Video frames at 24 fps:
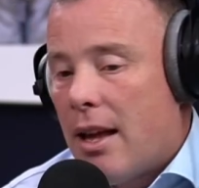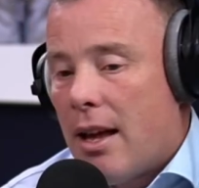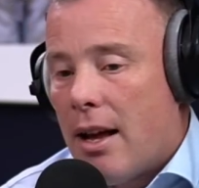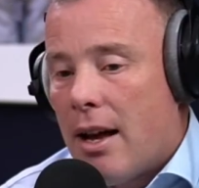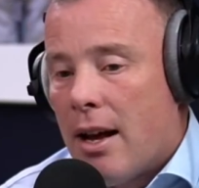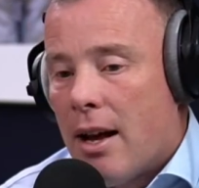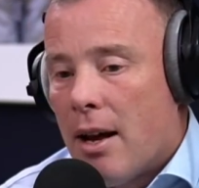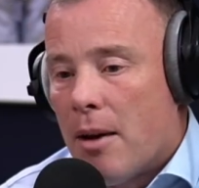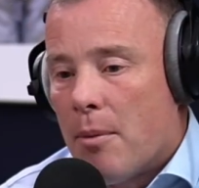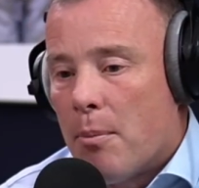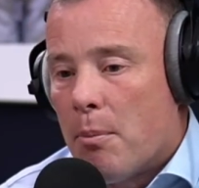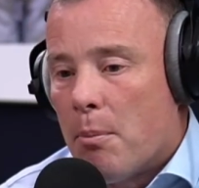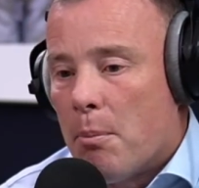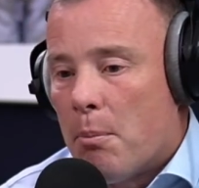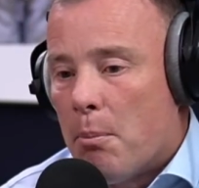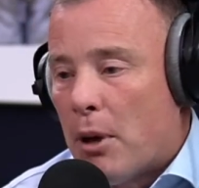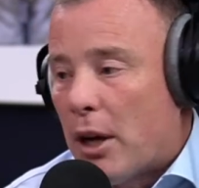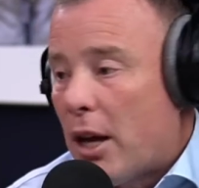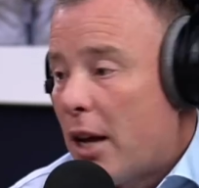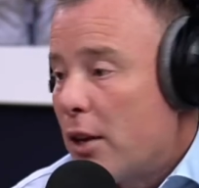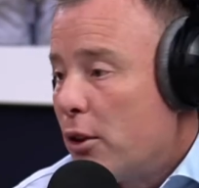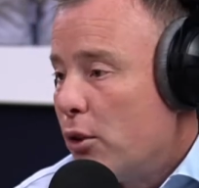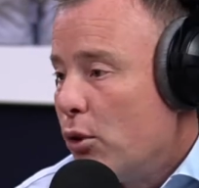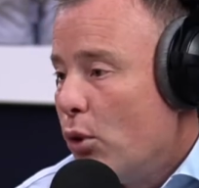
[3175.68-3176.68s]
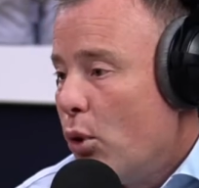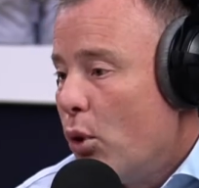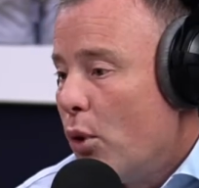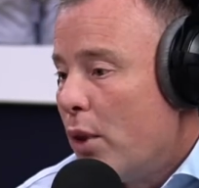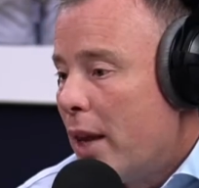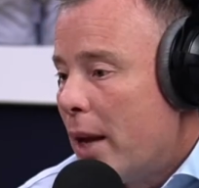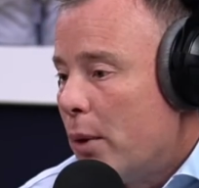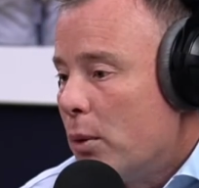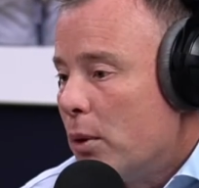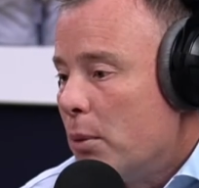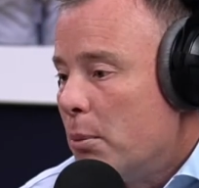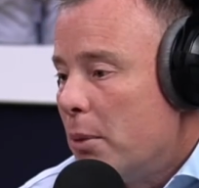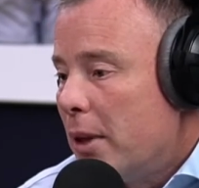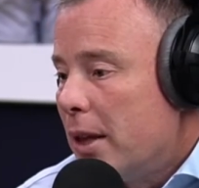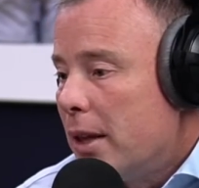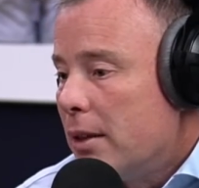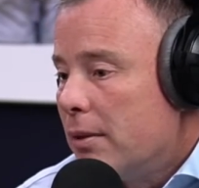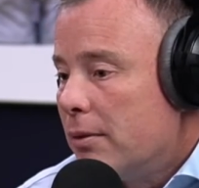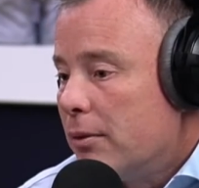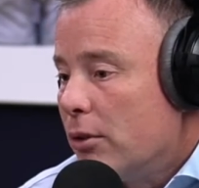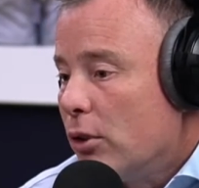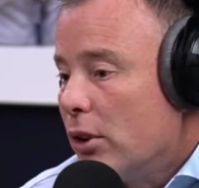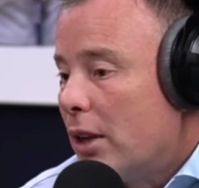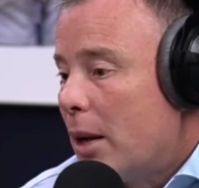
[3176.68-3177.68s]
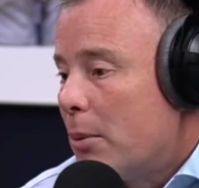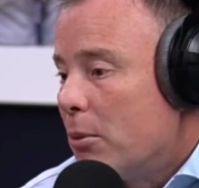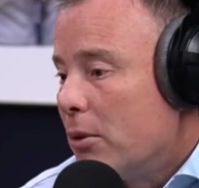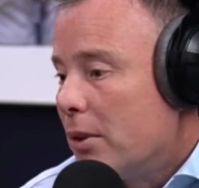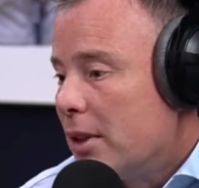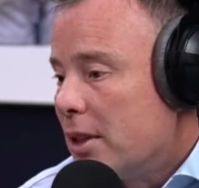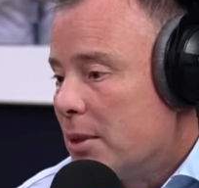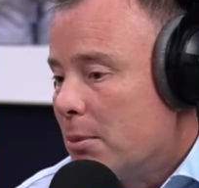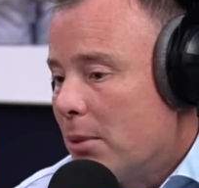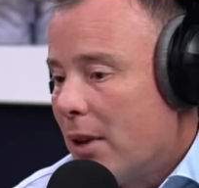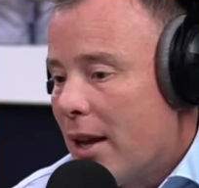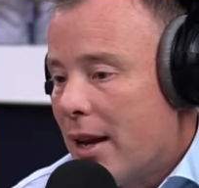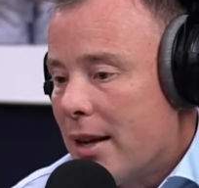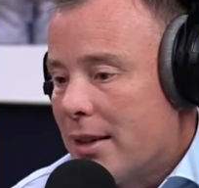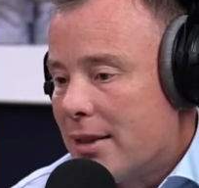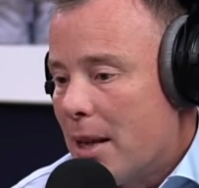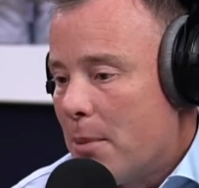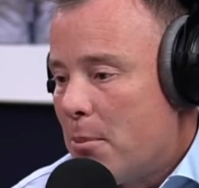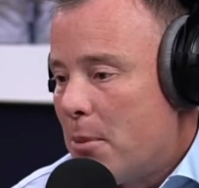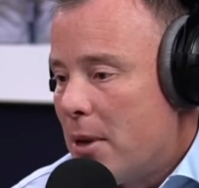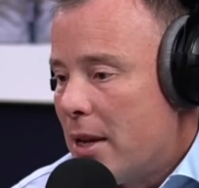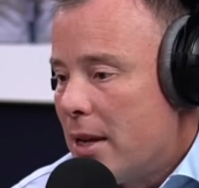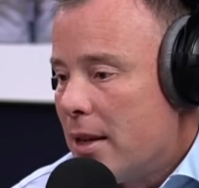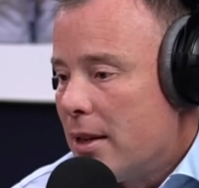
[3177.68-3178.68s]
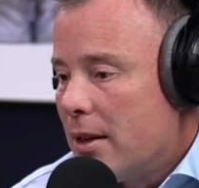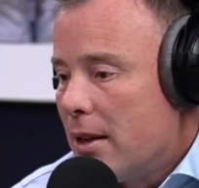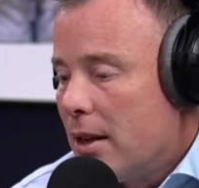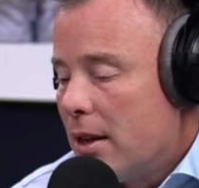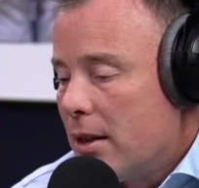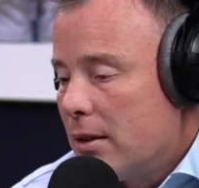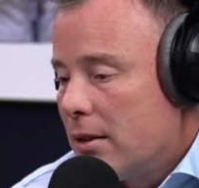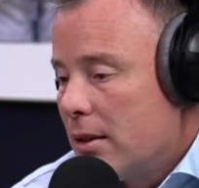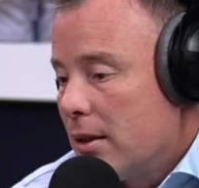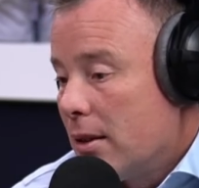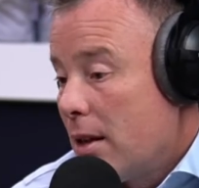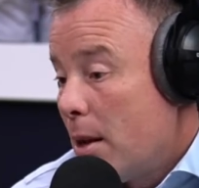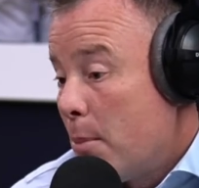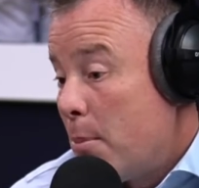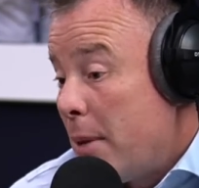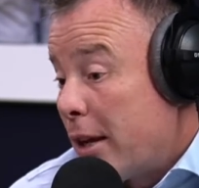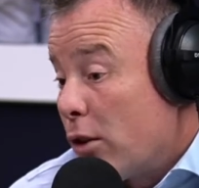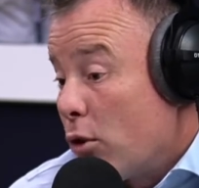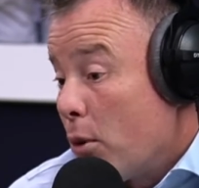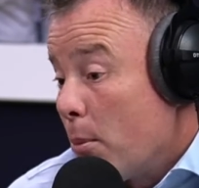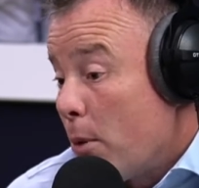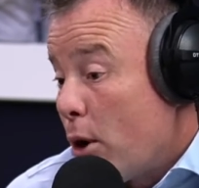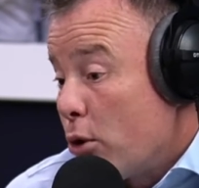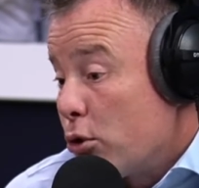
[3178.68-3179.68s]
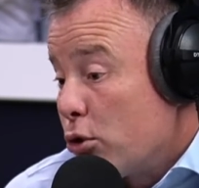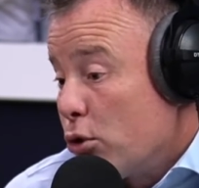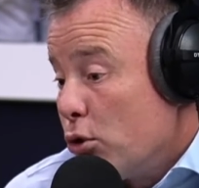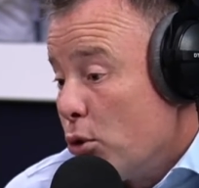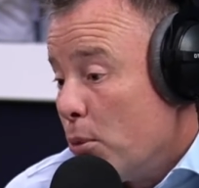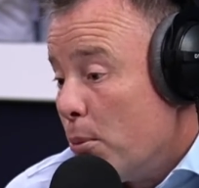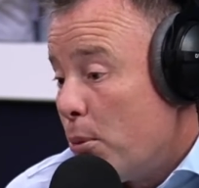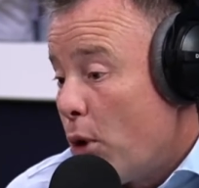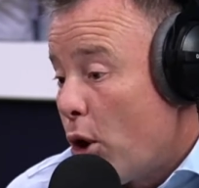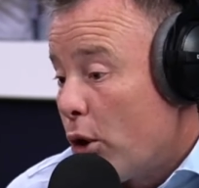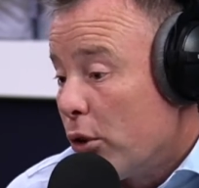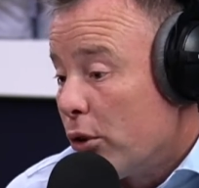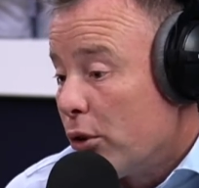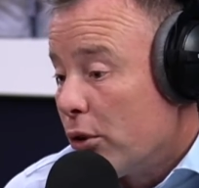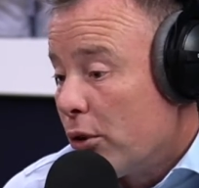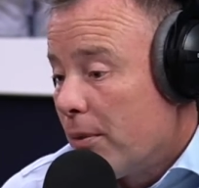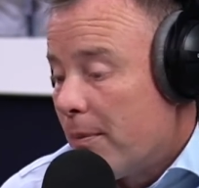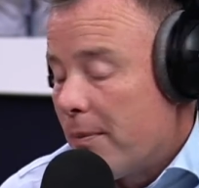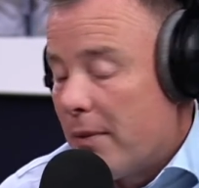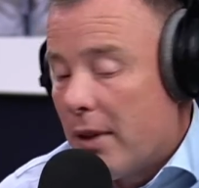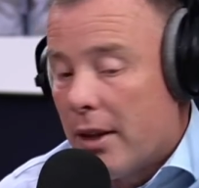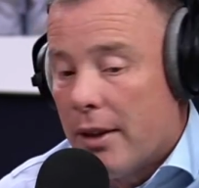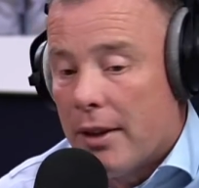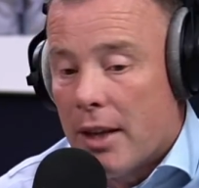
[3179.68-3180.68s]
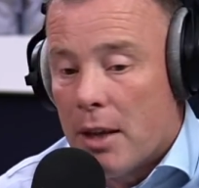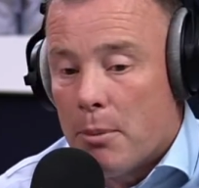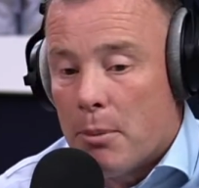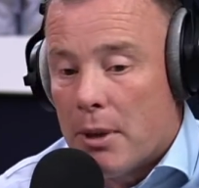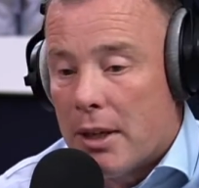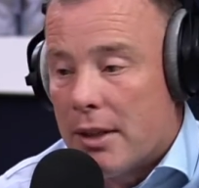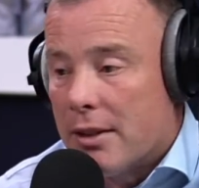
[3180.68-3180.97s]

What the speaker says: but I thought there would be, for a number of these players, there'd be a bigger emotional bond, and there'd be